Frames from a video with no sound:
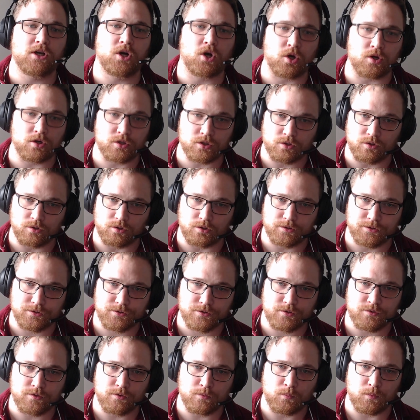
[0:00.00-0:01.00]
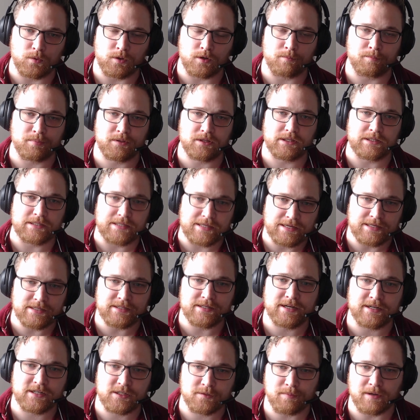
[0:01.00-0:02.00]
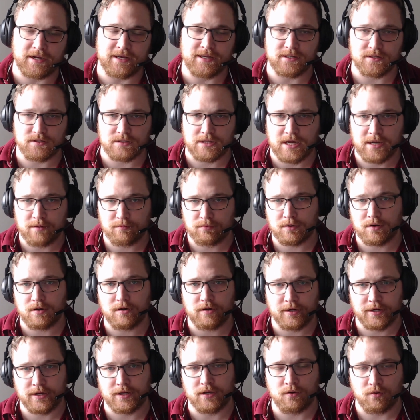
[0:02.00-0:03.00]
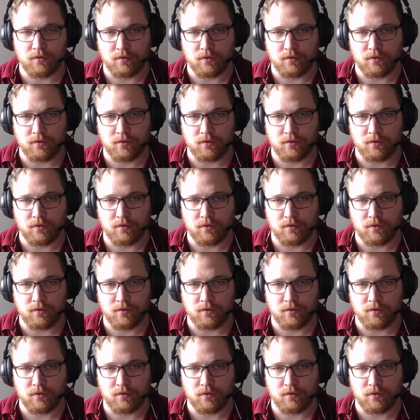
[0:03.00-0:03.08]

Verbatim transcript: articles were being indexed by his library